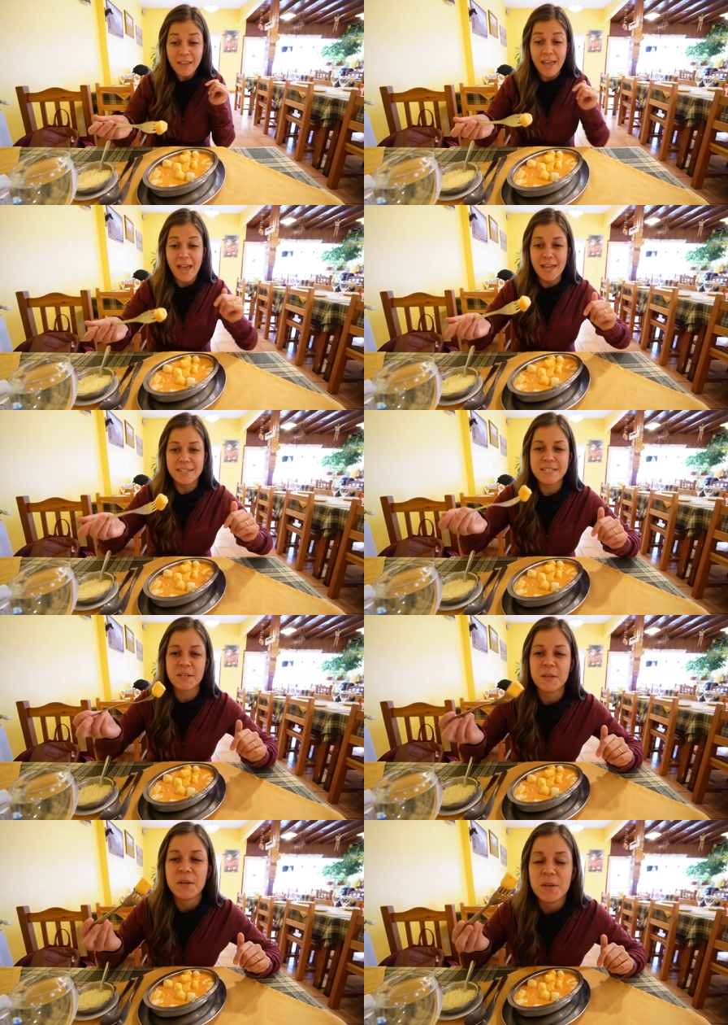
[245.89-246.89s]
And
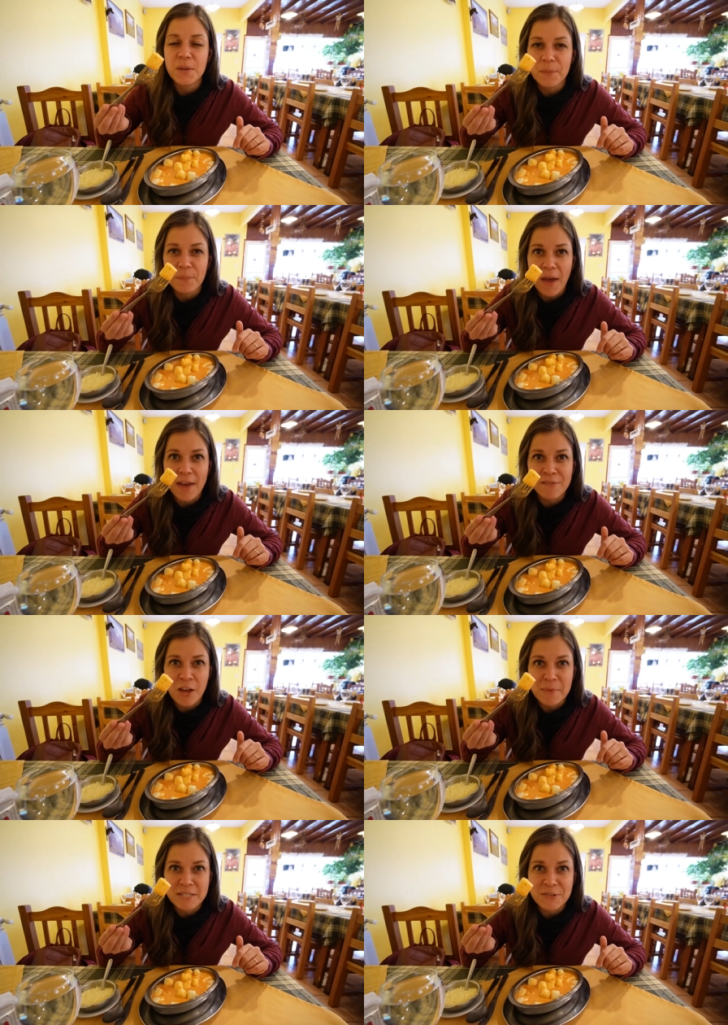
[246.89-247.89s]
I have
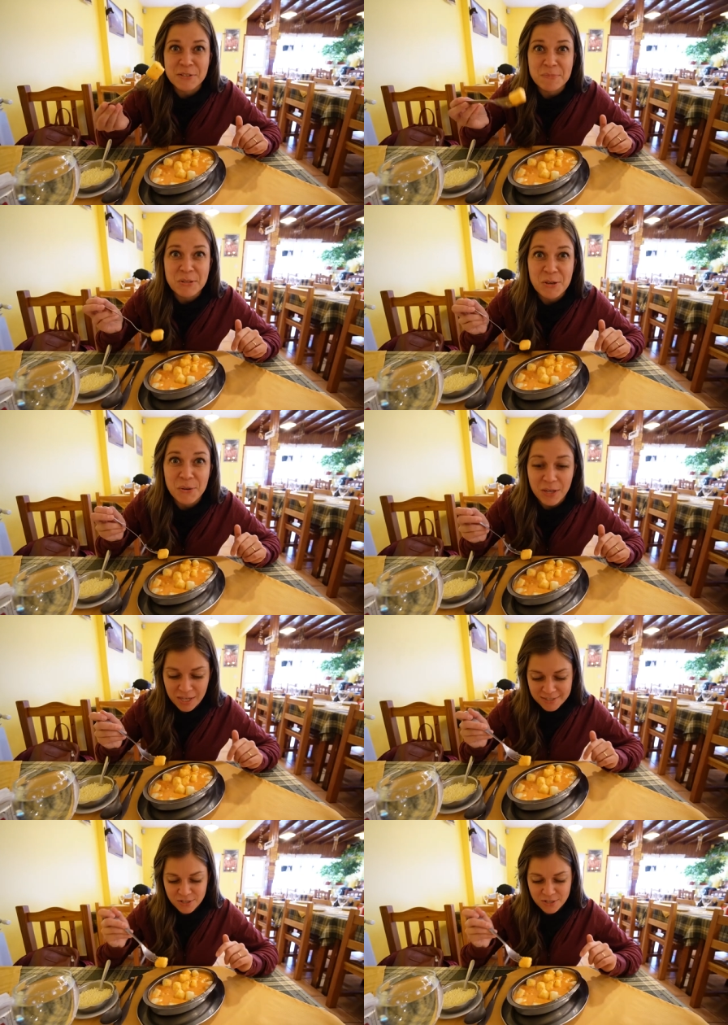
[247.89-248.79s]
got myself some gnocchi.